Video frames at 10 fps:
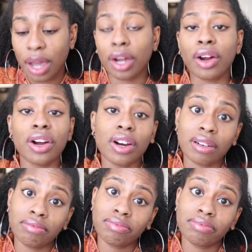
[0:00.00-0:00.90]

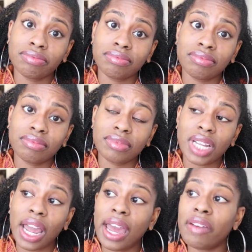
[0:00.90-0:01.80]
Girl,
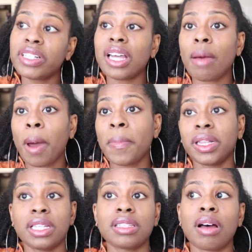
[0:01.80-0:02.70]
every time I
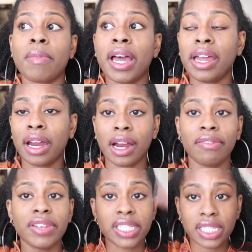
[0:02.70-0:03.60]
put this on my hair,
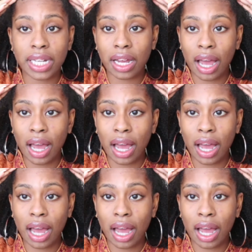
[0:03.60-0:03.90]
if it's,